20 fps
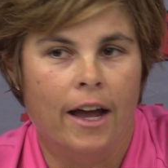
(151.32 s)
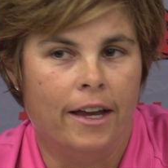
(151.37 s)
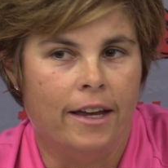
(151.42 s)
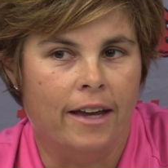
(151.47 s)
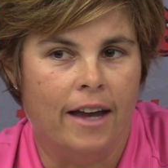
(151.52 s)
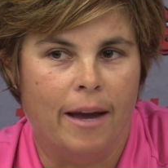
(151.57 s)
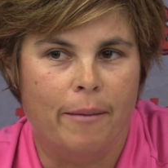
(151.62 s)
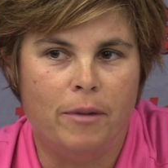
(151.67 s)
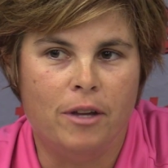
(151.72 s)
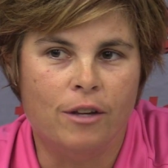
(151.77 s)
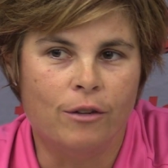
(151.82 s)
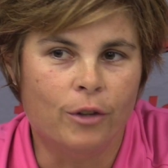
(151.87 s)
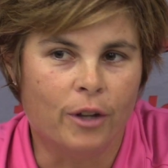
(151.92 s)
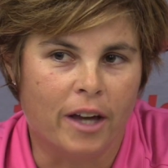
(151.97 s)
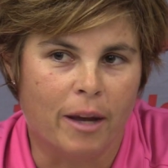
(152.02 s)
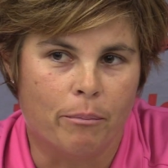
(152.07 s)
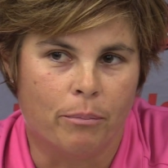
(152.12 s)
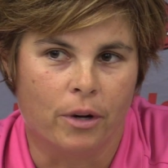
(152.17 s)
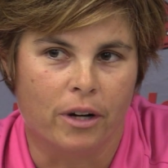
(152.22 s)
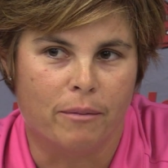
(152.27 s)
Yeah, I mean, you
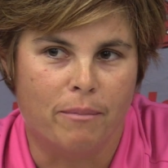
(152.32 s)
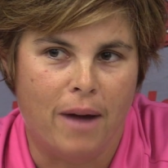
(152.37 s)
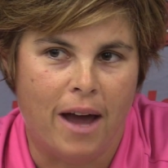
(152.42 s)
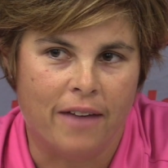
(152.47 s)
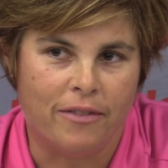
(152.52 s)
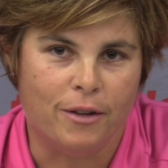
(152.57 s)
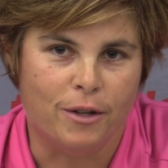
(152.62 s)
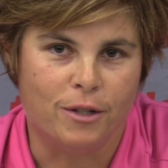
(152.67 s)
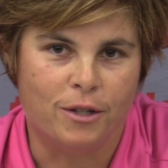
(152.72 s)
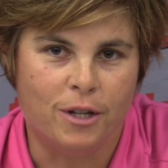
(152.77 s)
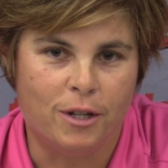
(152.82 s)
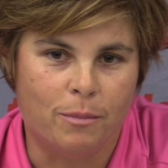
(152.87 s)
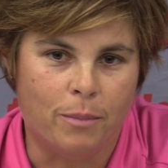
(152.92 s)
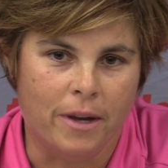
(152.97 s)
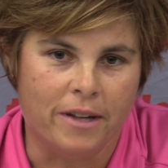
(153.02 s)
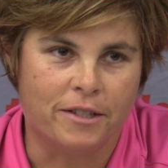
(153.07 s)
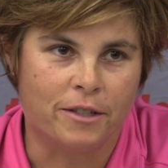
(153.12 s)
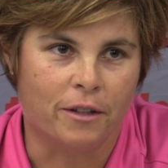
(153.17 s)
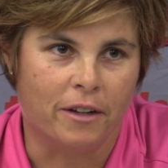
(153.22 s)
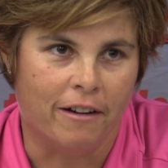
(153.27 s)
look at Brooke Matthews, she's
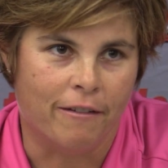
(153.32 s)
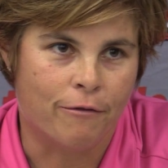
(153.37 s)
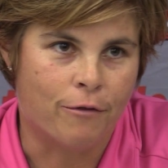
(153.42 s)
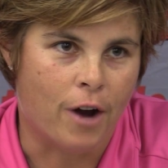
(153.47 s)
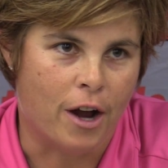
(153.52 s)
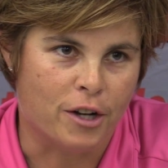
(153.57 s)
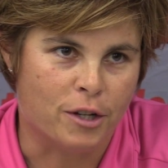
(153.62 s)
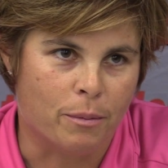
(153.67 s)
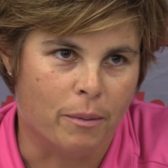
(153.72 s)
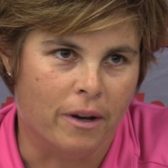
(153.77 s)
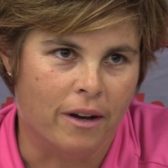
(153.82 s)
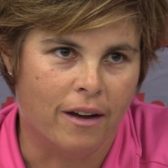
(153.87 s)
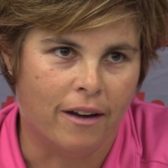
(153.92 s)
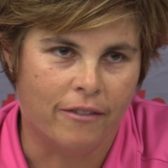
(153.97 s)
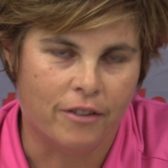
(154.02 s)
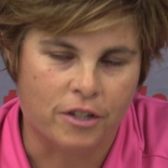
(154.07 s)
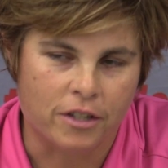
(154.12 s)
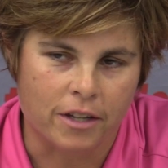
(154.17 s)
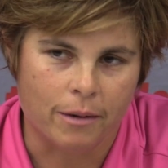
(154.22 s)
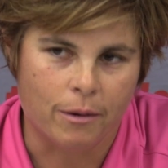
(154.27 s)
basically a freshman.
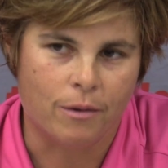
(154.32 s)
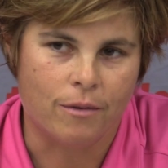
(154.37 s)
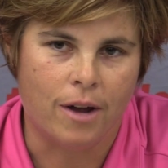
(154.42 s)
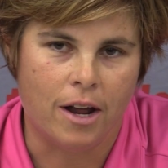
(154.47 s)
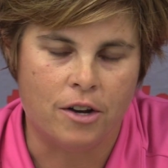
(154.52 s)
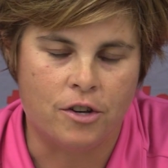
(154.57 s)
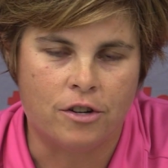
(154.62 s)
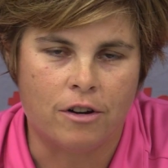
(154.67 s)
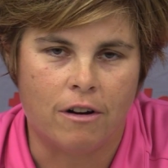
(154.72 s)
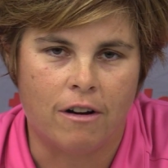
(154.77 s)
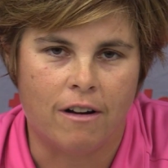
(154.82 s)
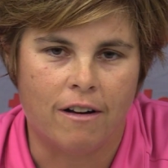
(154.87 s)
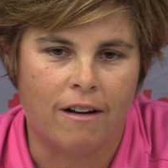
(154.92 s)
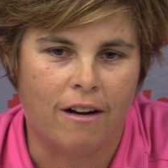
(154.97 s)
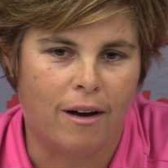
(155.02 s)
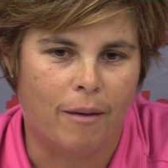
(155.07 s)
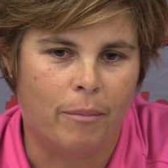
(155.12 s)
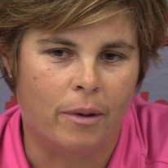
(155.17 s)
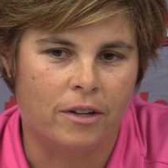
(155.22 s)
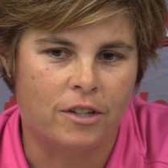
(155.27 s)
Obviously, we redshirted
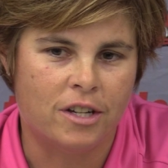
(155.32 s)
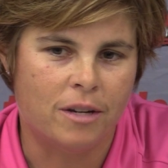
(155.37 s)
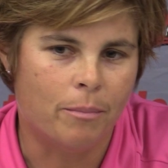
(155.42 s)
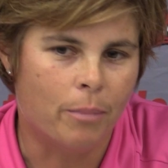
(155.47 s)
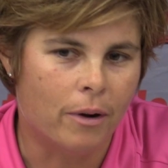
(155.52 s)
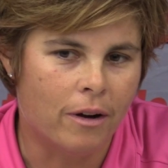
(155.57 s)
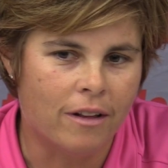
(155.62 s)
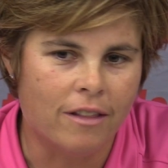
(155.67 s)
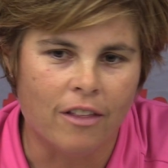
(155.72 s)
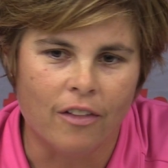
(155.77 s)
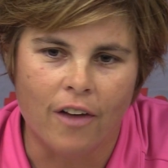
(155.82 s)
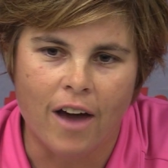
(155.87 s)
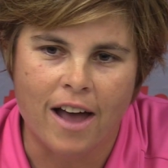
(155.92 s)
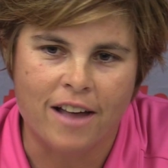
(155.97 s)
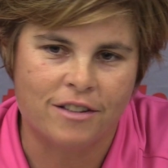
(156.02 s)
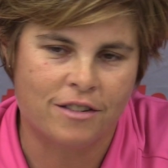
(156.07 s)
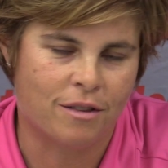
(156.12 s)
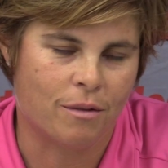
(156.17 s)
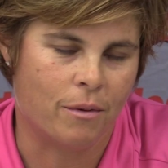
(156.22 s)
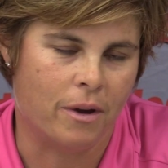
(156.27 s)
her, but she birdied the
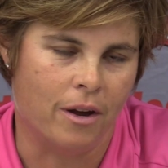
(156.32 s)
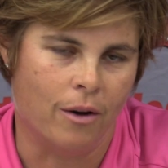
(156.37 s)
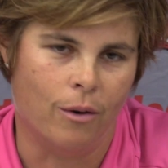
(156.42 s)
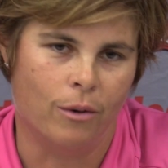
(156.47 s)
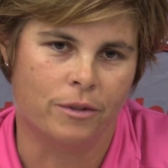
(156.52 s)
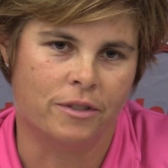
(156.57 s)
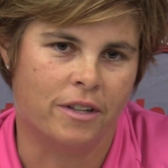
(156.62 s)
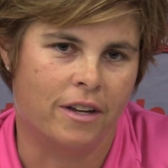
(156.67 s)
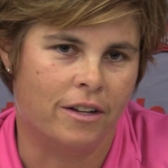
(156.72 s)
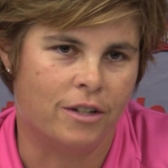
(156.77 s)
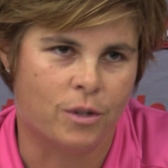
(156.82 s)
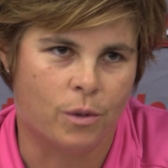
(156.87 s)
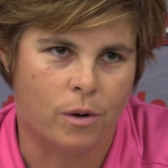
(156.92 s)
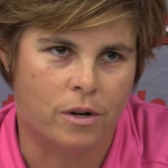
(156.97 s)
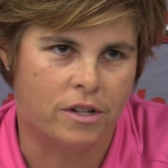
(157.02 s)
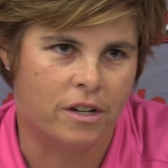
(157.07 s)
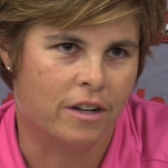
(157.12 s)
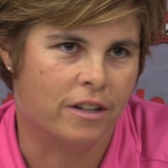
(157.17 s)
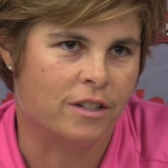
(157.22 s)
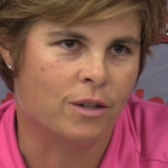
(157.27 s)
last three holes at
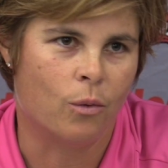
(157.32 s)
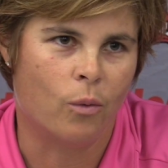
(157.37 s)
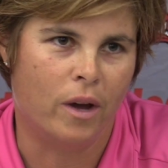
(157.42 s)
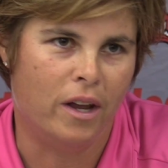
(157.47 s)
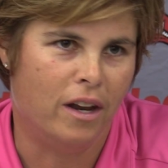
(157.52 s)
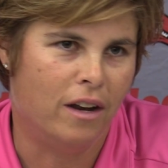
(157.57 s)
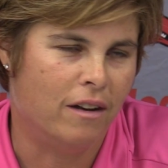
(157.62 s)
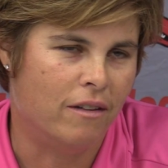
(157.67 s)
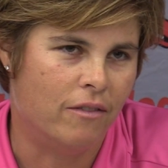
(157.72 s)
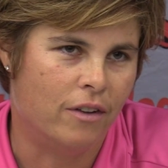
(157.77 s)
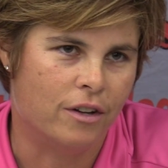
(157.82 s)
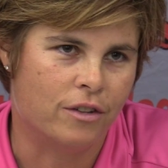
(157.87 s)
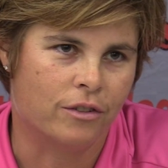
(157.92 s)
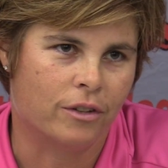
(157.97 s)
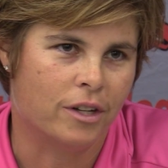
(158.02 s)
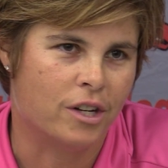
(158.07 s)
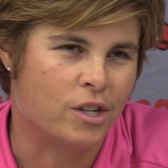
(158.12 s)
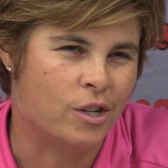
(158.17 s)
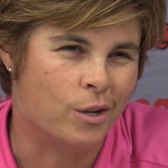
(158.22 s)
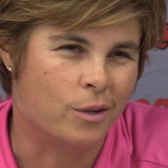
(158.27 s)
Georgia to win
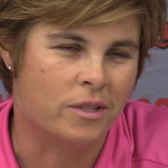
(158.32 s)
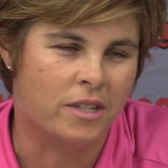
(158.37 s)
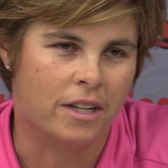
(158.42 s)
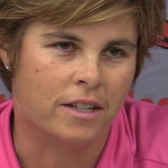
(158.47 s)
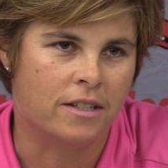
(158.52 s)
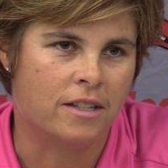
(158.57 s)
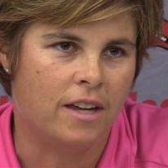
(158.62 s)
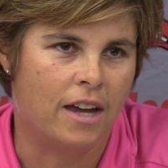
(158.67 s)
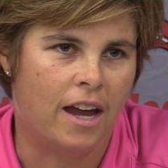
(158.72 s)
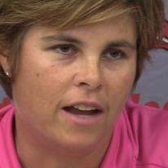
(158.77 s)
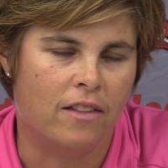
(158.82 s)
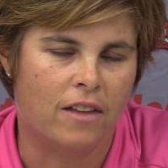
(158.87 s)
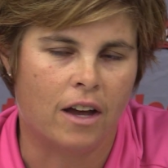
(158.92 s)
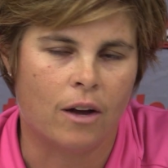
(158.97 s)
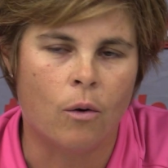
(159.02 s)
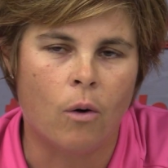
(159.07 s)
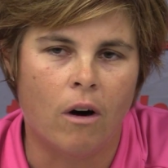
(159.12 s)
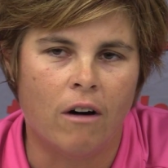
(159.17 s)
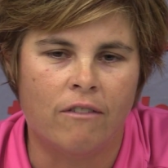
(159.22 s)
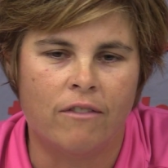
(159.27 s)
individually to shoot 68 in
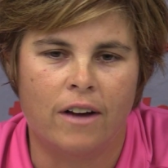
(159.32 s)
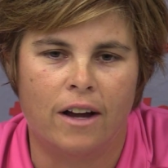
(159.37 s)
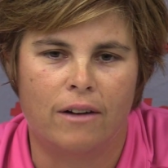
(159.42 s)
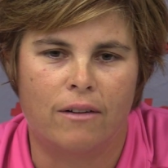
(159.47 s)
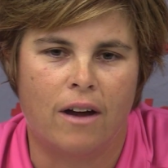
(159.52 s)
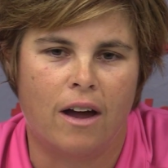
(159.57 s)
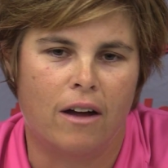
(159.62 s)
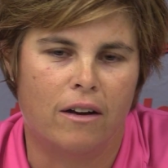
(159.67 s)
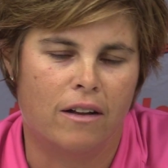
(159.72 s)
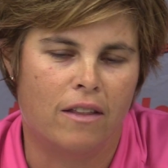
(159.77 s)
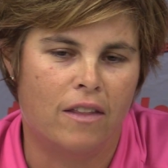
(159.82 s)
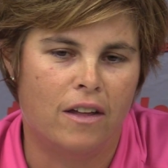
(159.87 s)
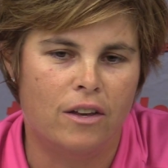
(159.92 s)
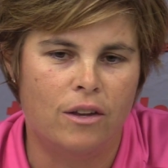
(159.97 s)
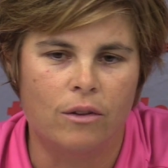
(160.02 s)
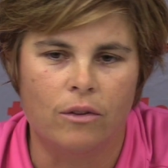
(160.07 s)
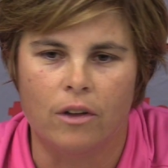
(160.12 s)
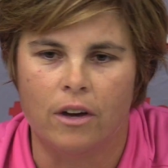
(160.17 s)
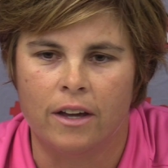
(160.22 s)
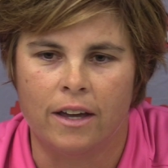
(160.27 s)
that qualifying round. And then
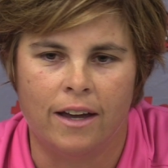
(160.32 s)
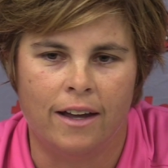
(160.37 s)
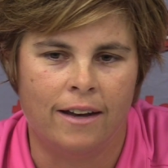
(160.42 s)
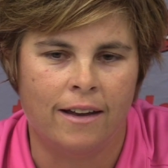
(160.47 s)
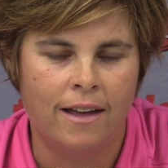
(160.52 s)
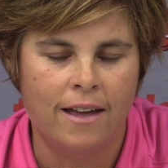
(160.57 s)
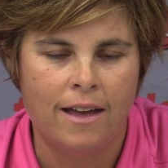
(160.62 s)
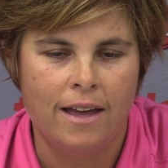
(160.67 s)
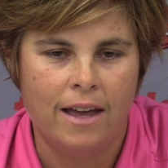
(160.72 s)
you look at,